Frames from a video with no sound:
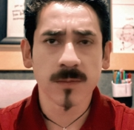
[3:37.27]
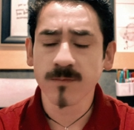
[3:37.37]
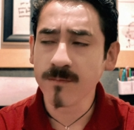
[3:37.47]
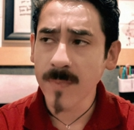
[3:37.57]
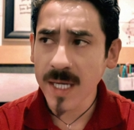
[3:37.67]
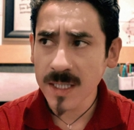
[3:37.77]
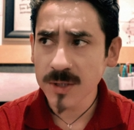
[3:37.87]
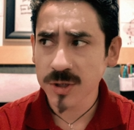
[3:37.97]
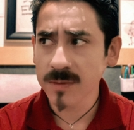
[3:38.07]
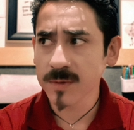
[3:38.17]
Many
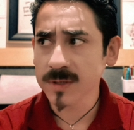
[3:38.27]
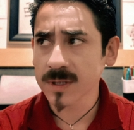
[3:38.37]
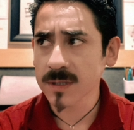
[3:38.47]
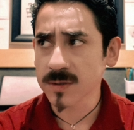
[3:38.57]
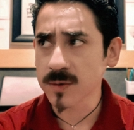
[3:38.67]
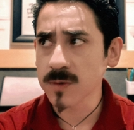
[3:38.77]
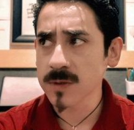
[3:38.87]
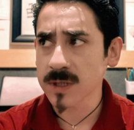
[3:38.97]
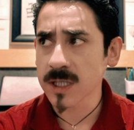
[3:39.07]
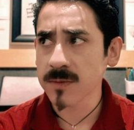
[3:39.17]
sheet music
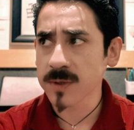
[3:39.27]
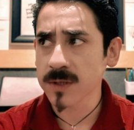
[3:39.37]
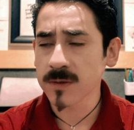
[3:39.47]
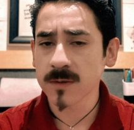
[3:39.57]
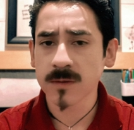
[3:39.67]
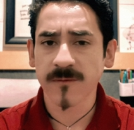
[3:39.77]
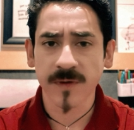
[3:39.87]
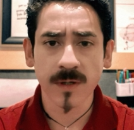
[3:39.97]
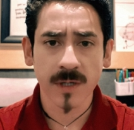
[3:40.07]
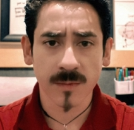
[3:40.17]
do give you
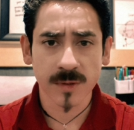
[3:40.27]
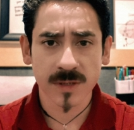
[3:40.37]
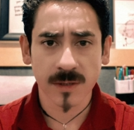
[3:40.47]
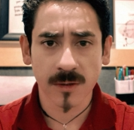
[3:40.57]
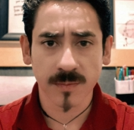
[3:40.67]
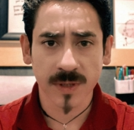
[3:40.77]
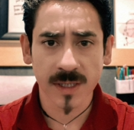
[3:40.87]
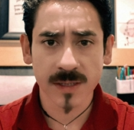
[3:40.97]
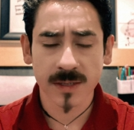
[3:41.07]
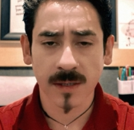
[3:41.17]
finger numbers that are
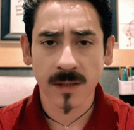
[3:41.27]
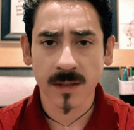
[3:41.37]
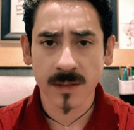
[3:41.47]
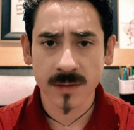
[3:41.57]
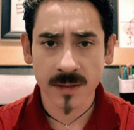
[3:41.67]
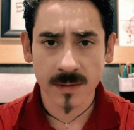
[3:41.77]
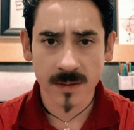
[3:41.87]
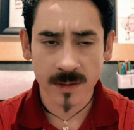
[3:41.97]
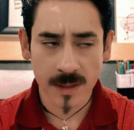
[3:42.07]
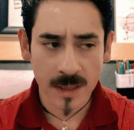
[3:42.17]
placed on
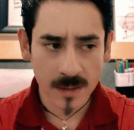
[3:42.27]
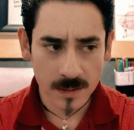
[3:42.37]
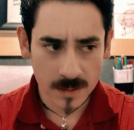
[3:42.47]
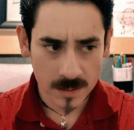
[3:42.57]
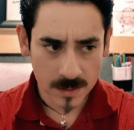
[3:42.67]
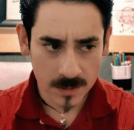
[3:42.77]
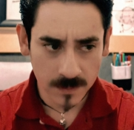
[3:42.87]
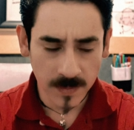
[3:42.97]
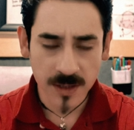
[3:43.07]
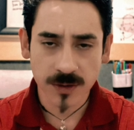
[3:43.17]
the
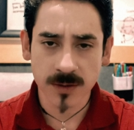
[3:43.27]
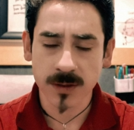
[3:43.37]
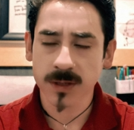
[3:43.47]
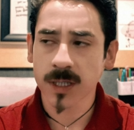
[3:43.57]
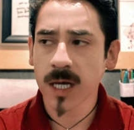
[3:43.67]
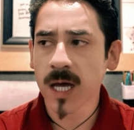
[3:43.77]
measures.